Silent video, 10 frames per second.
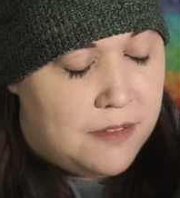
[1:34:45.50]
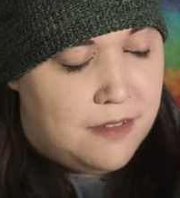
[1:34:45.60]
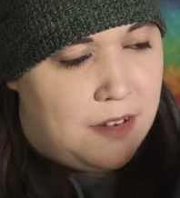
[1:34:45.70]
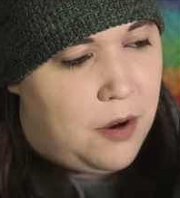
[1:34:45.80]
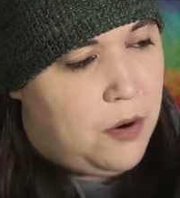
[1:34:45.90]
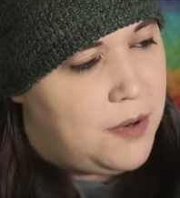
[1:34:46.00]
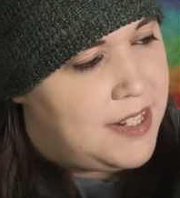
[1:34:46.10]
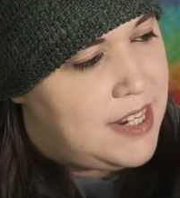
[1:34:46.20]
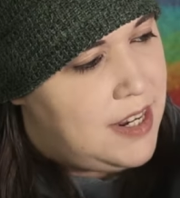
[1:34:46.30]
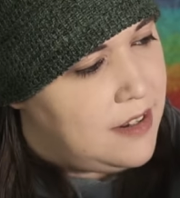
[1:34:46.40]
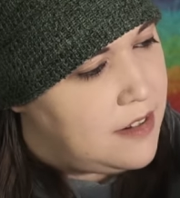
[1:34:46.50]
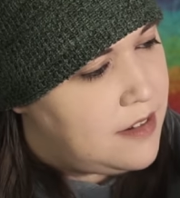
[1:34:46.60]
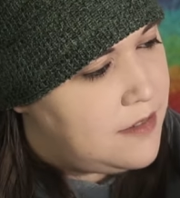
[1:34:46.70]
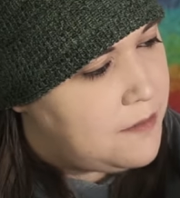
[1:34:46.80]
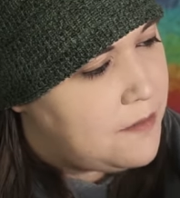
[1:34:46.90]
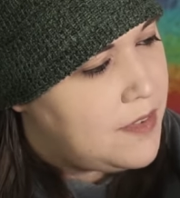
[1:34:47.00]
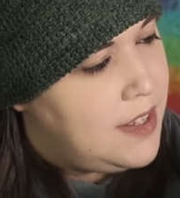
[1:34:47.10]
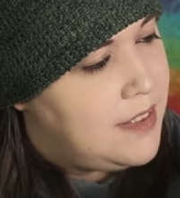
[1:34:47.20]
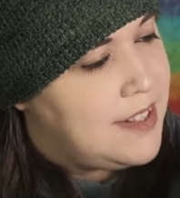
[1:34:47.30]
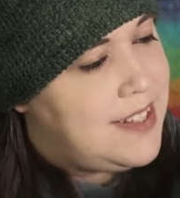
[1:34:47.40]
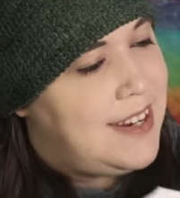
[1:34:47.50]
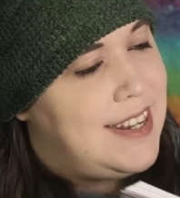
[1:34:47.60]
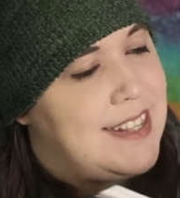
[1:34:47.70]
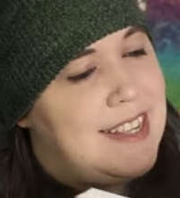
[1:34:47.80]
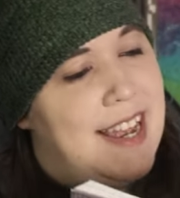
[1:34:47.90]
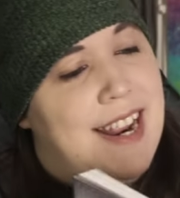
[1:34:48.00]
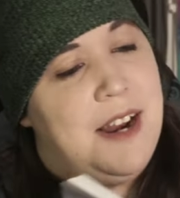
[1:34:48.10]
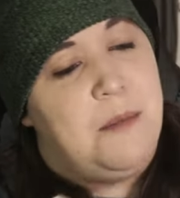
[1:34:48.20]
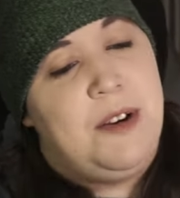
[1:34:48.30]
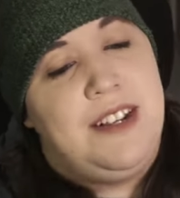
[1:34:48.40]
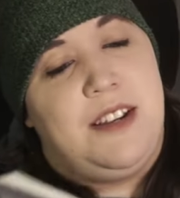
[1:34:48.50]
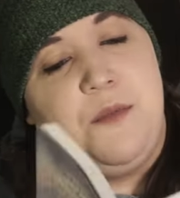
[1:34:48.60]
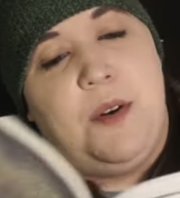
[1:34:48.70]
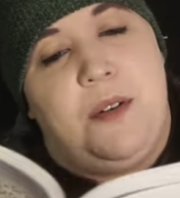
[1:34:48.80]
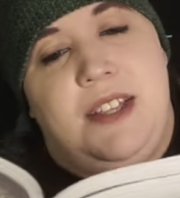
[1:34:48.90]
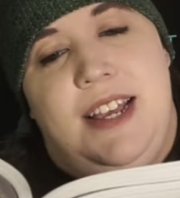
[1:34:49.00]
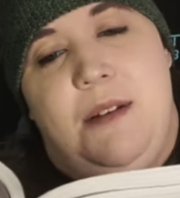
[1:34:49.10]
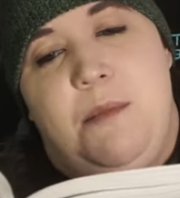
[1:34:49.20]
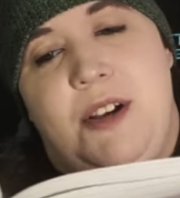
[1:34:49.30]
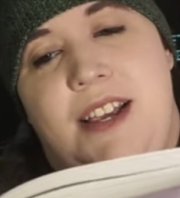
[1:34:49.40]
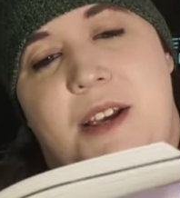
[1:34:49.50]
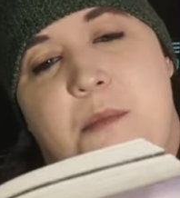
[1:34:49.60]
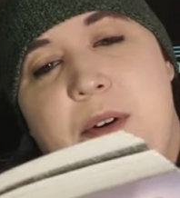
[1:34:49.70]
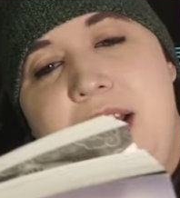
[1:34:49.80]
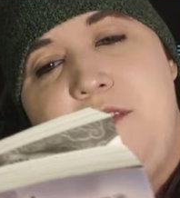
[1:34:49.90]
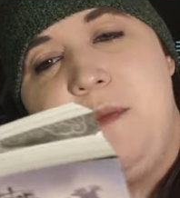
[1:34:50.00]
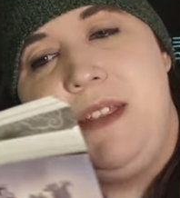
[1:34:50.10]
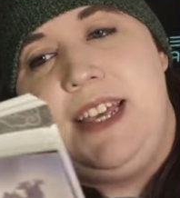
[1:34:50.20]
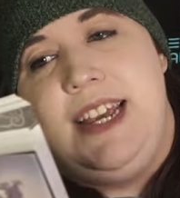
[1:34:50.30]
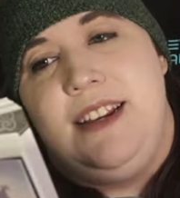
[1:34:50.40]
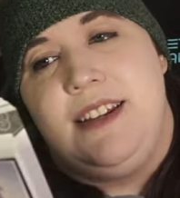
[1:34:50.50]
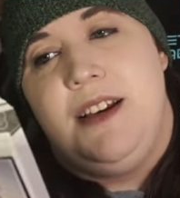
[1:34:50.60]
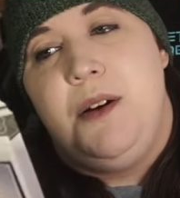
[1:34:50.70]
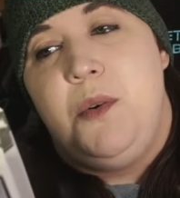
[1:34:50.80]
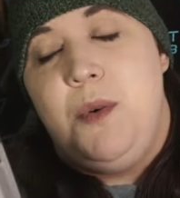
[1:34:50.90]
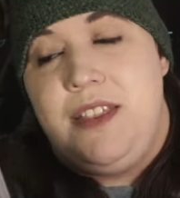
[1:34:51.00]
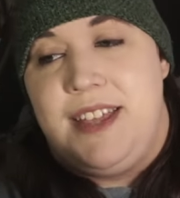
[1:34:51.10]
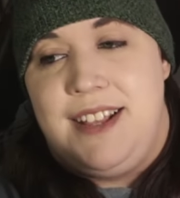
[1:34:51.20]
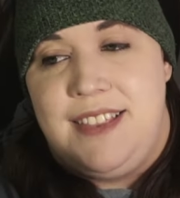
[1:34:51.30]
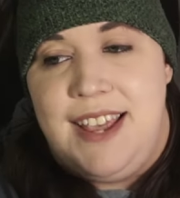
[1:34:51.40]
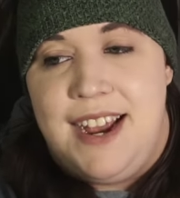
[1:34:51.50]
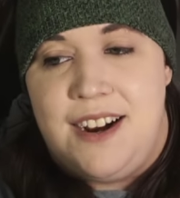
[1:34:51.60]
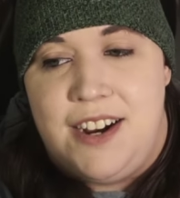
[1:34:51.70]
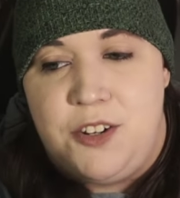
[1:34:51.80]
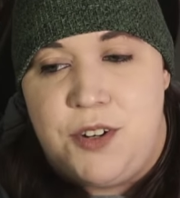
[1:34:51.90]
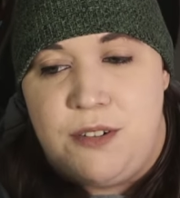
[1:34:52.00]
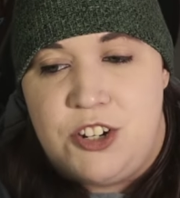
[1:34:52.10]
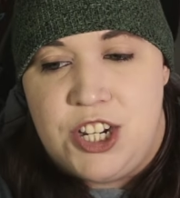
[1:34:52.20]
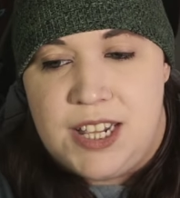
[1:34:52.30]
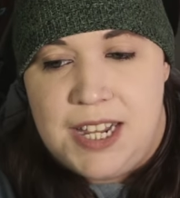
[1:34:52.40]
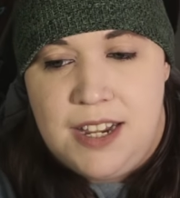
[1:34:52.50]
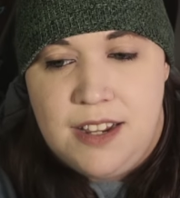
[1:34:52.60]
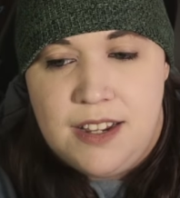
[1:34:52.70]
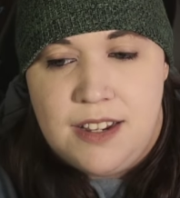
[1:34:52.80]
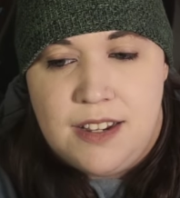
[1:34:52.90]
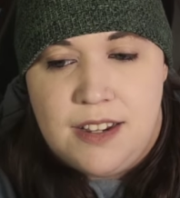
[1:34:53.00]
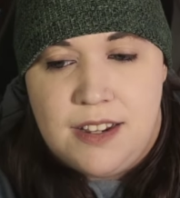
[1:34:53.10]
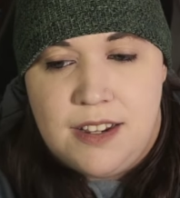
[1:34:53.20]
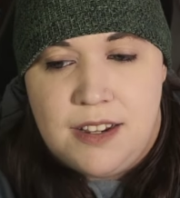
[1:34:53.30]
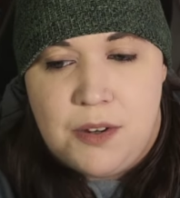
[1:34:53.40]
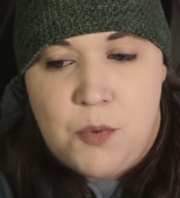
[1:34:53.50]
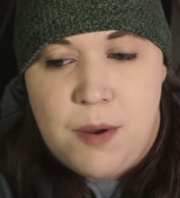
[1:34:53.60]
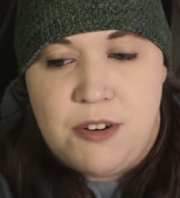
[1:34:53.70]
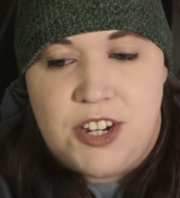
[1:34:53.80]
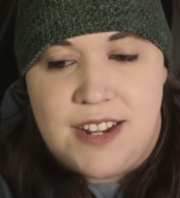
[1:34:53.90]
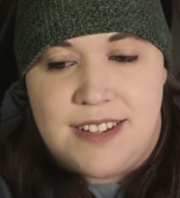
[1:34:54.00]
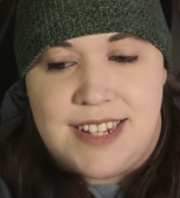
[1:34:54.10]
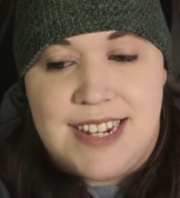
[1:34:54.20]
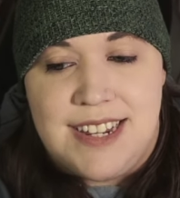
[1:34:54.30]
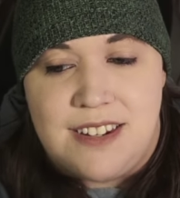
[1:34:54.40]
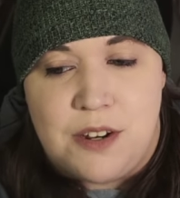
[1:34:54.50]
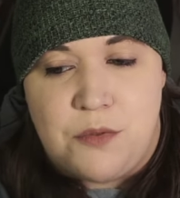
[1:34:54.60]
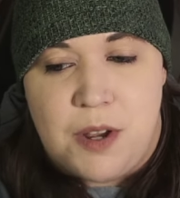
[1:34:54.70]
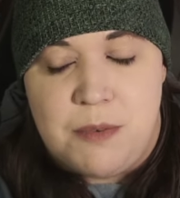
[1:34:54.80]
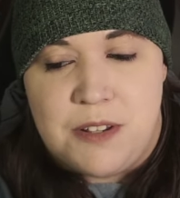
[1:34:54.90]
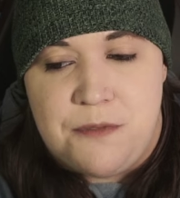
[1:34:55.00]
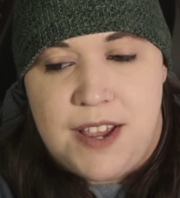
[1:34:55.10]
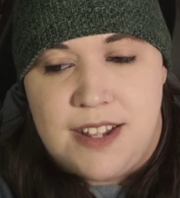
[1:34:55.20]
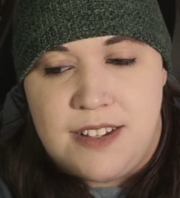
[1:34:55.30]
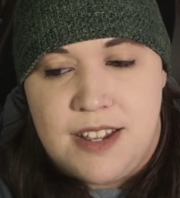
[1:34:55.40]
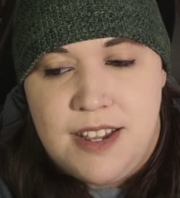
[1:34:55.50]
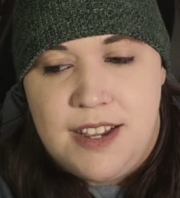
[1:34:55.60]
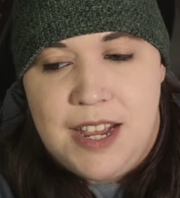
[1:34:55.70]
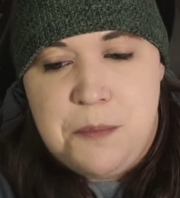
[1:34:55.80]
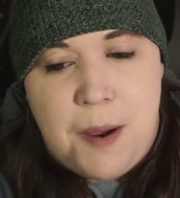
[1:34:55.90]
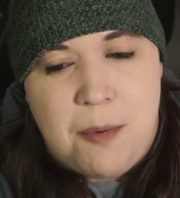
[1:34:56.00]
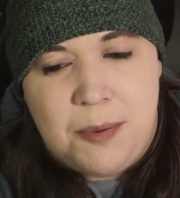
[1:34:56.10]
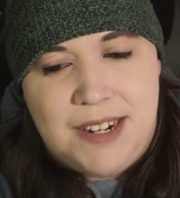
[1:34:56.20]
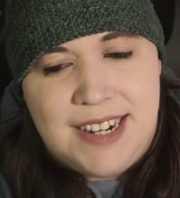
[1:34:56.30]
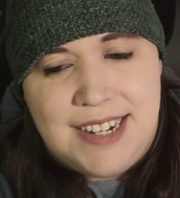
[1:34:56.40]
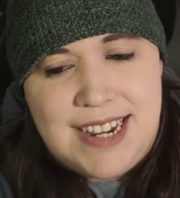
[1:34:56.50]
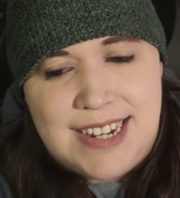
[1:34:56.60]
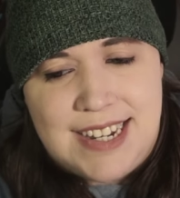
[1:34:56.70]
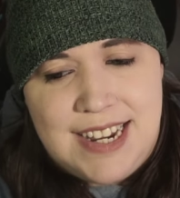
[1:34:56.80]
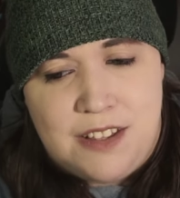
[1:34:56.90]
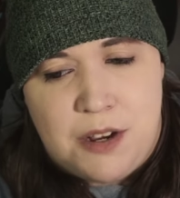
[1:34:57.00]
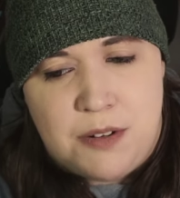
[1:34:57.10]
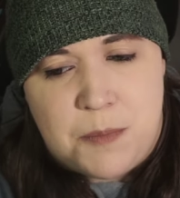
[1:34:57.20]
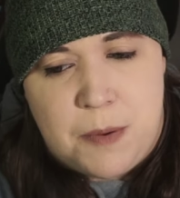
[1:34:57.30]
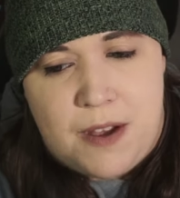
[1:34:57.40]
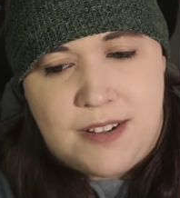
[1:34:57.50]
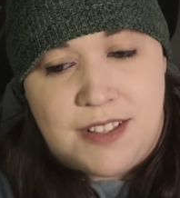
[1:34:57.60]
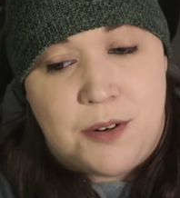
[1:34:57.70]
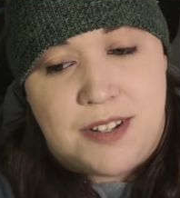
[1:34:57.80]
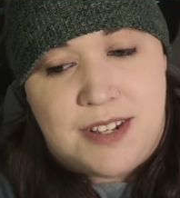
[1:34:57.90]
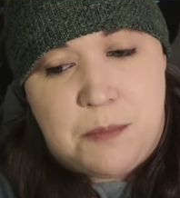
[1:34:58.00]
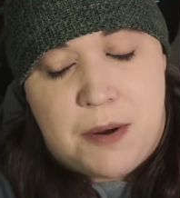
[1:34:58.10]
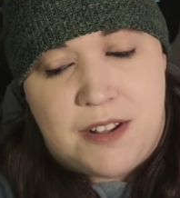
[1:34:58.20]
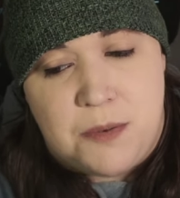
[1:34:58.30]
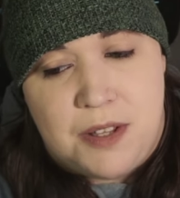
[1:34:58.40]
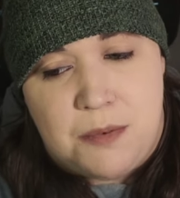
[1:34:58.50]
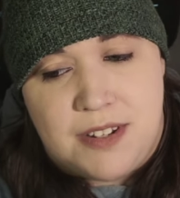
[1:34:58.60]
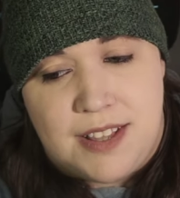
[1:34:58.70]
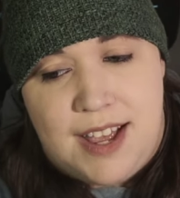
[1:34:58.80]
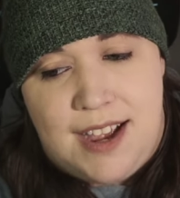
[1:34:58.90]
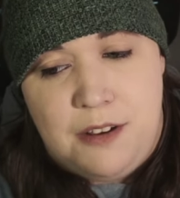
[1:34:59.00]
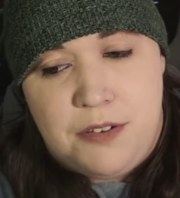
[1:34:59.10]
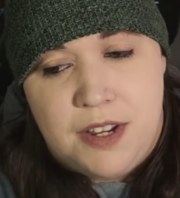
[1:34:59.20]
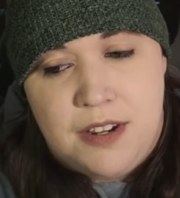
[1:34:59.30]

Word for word: Oh, he sneezed. The sun had set and a breeze had rolled in, bringing a break from the heat. With it, the air had grown chilly. Wei Wuxian sneezed and rubbed his face. It probably didn't get to eat lotus, pod, lotus seed pods while it was alive.